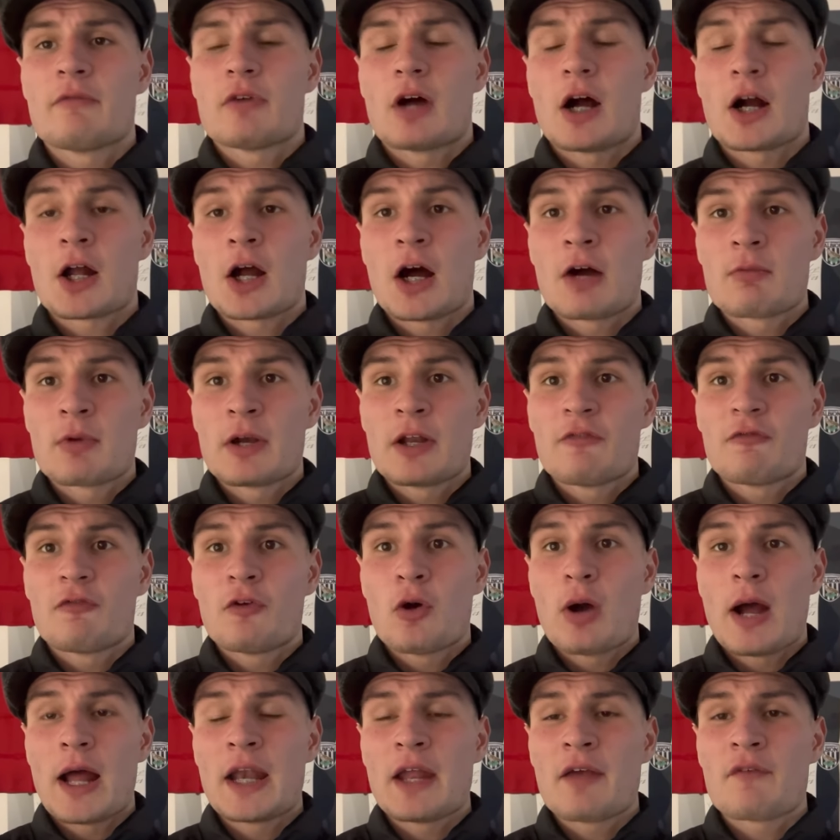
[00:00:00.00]
I can't really
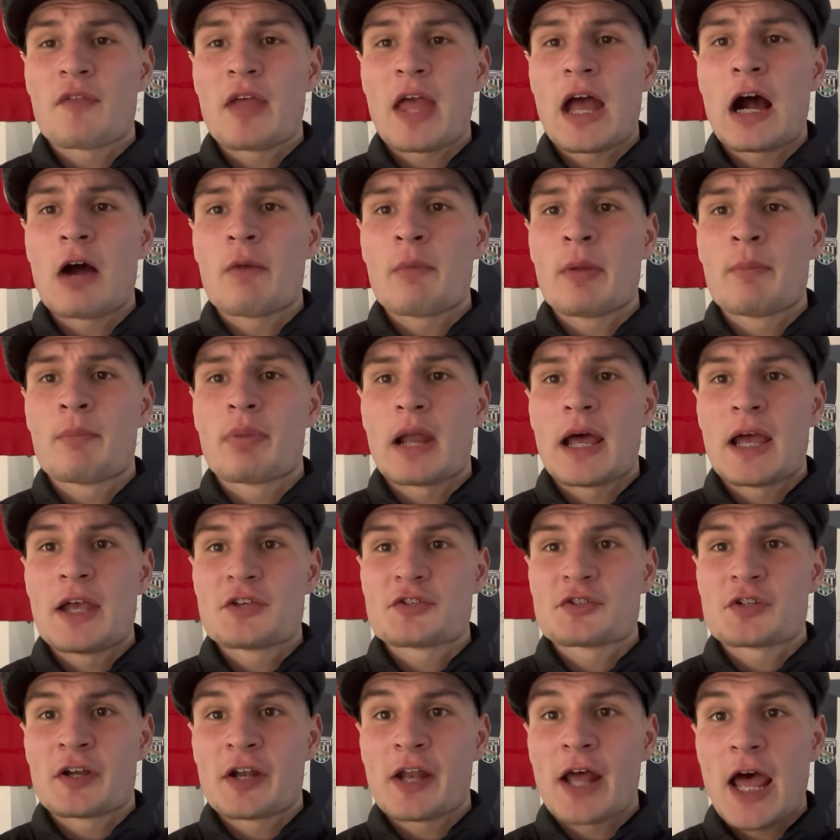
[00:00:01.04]
fault any of the Albion
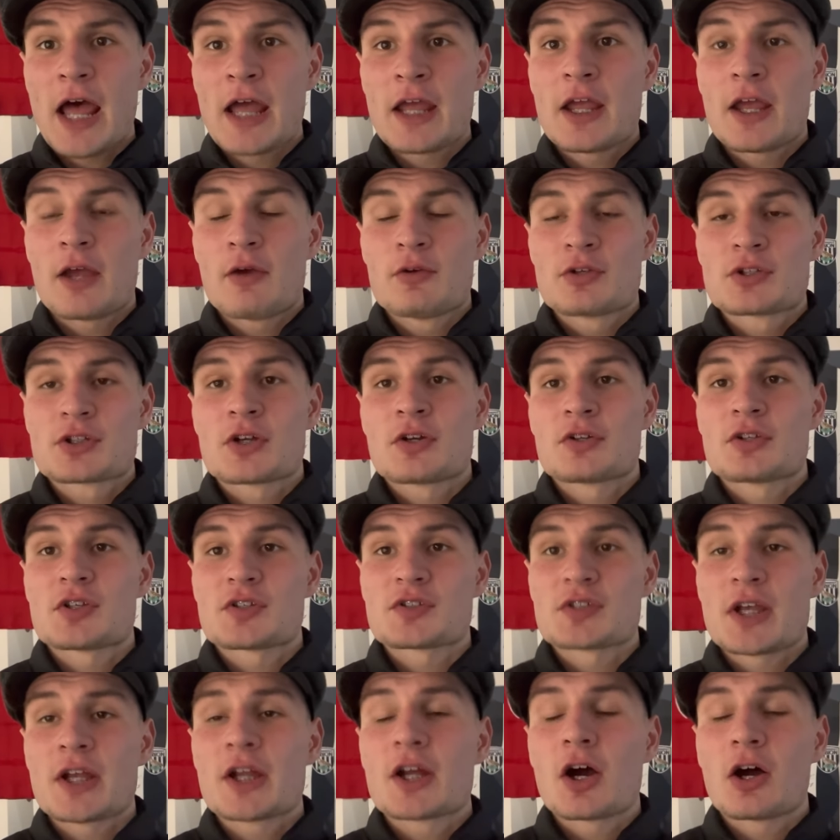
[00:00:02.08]
players today. It was good to
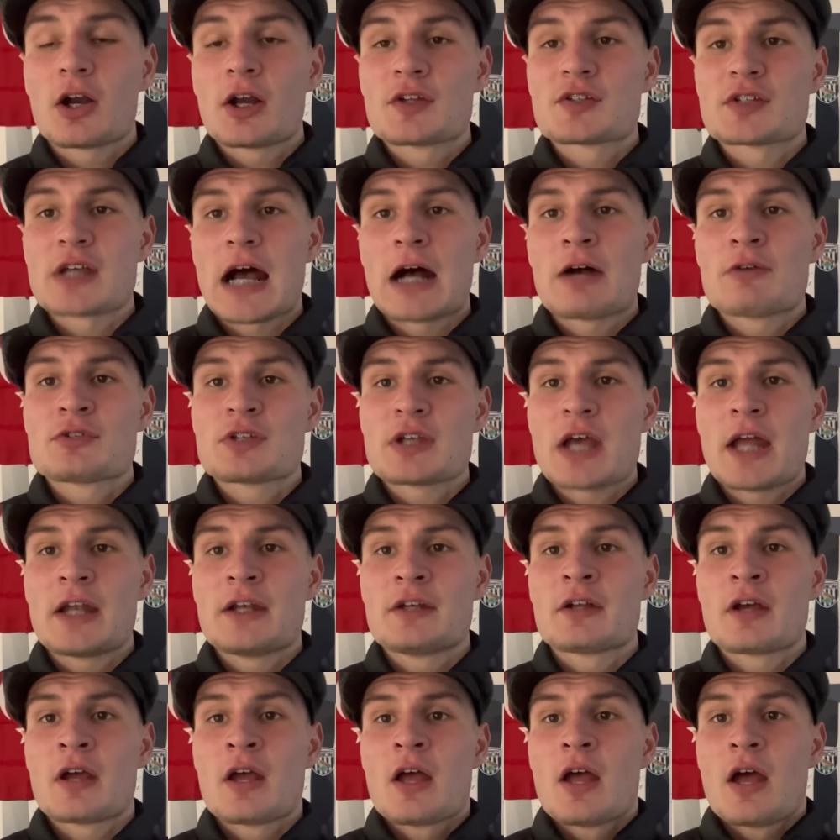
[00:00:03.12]
see Conor
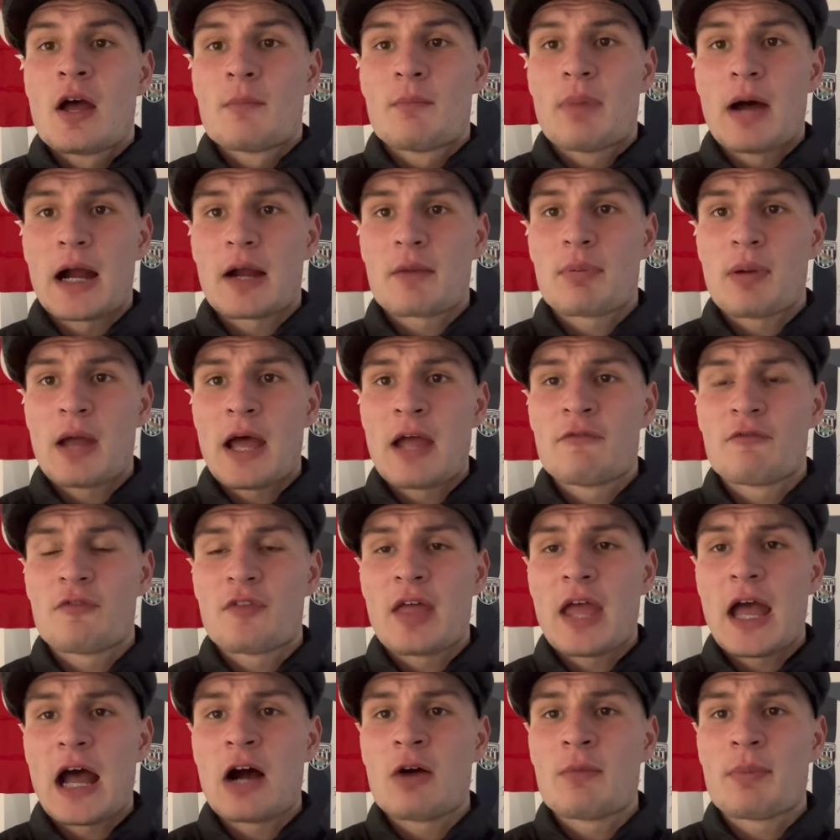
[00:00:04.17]
Townsend back playing for
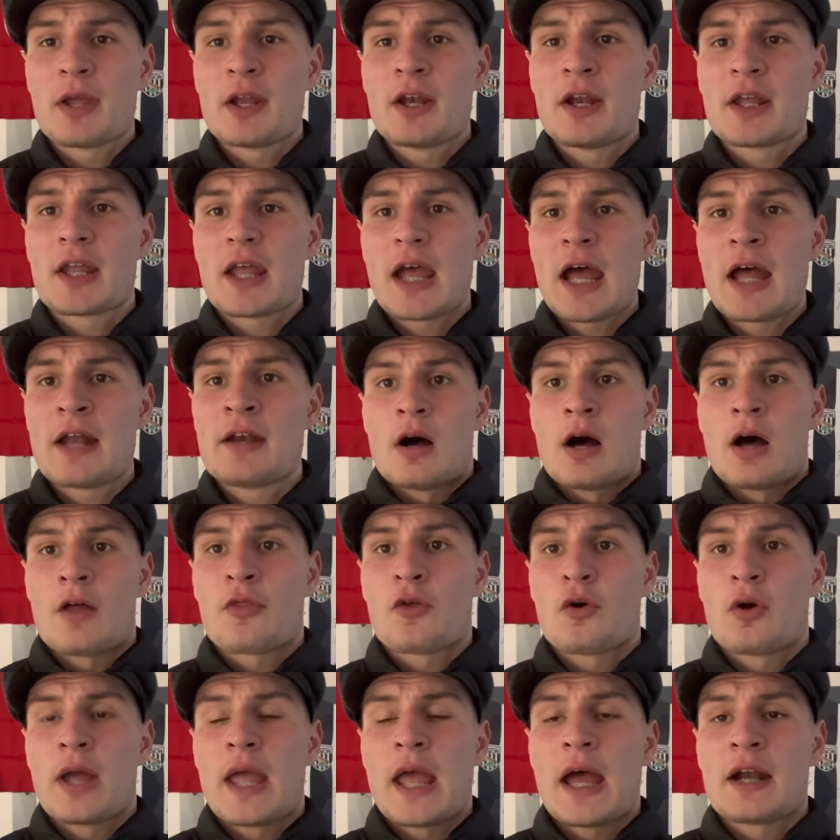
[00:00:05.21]
the Albion again. I
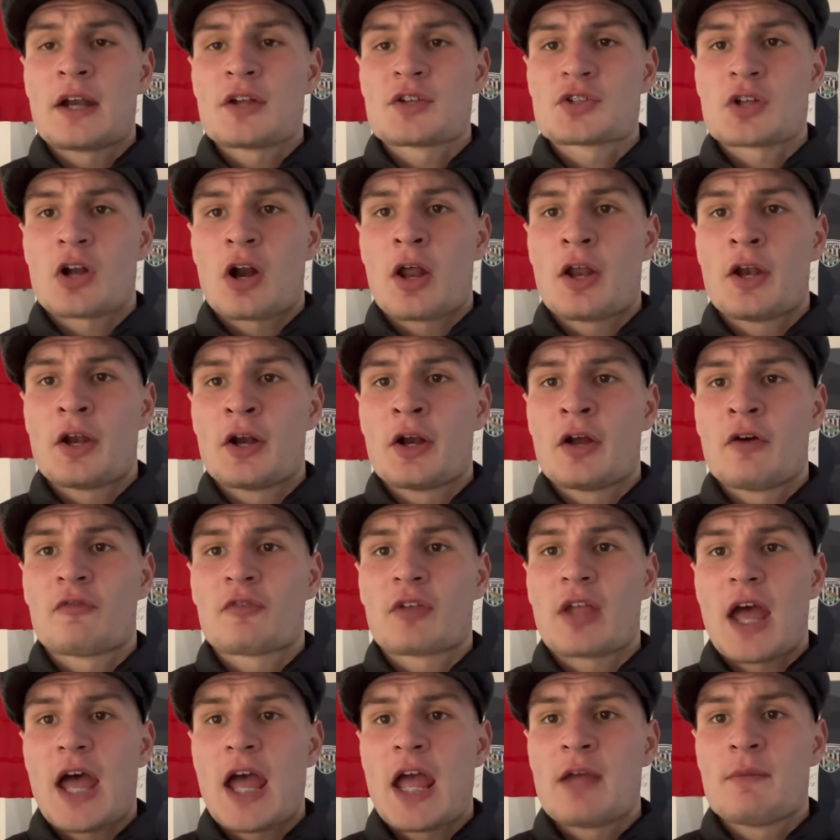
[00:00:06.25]
thought he had a solid enough
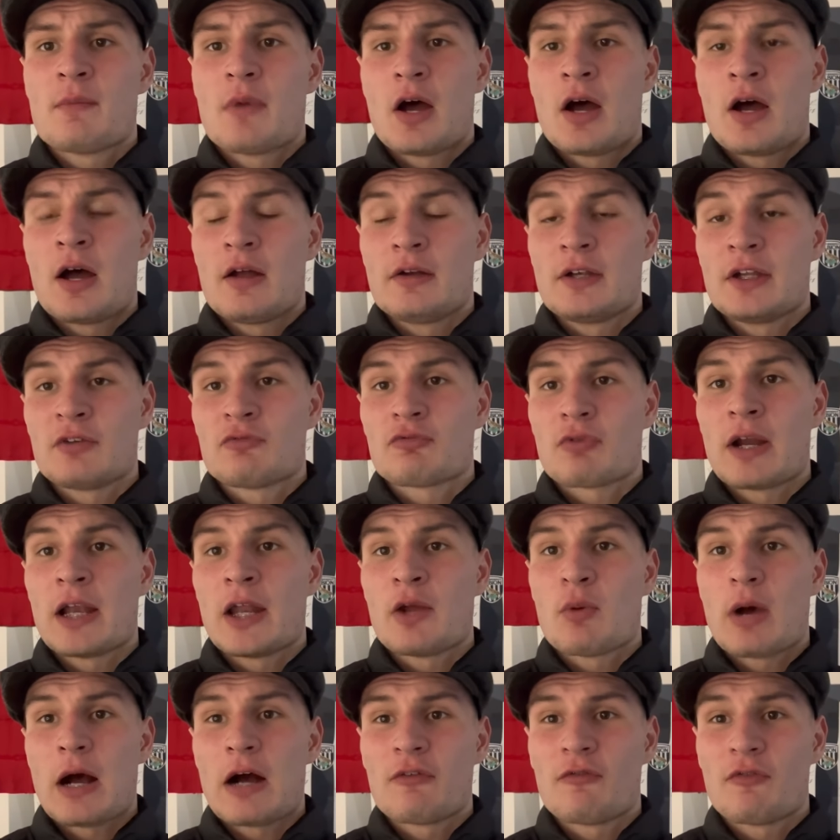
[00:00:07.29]
game, uh, did
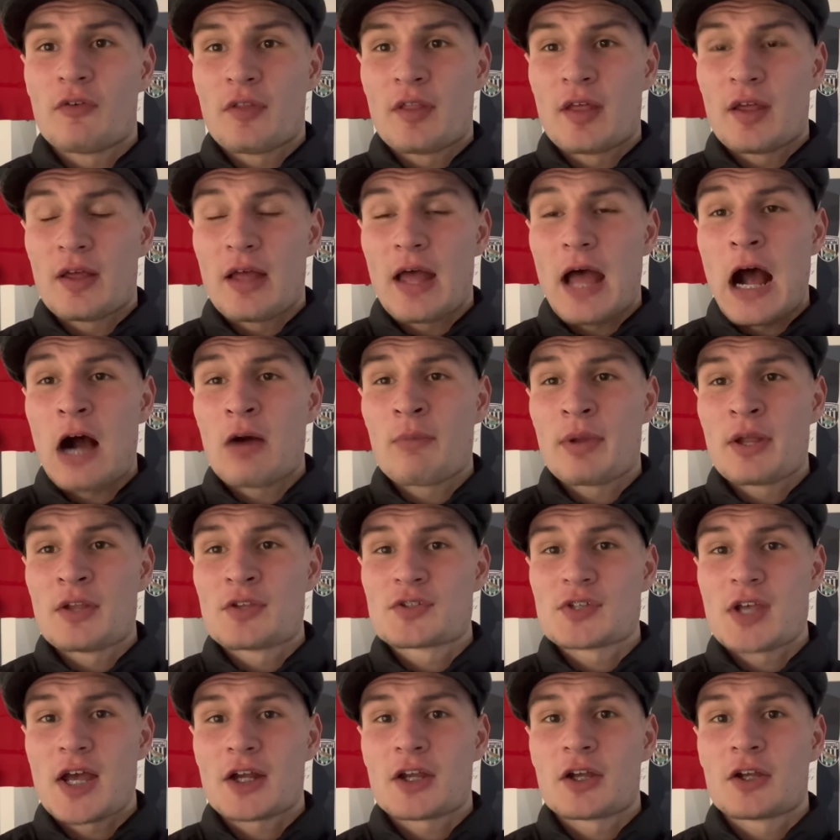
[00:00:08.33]
really well for the Albion
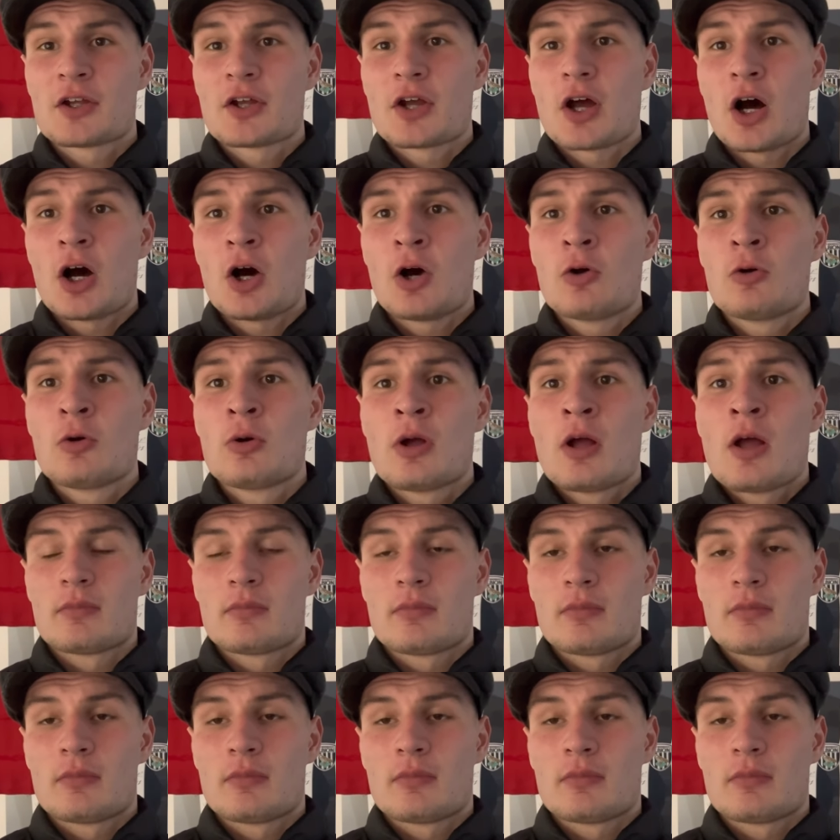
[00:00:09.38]
second goal.